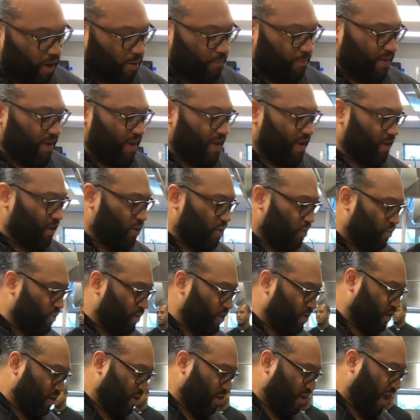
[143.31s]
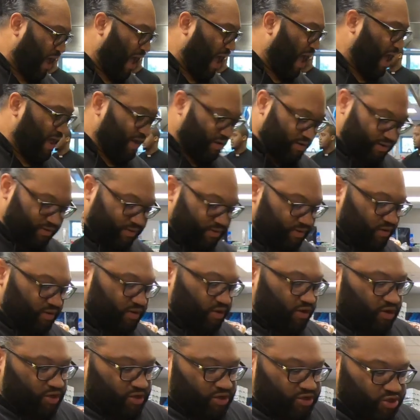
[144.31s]
our pan going here, hot.
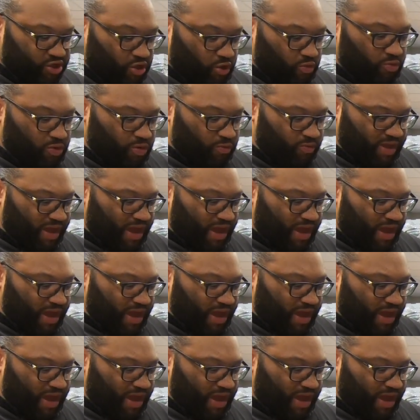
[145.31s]
So what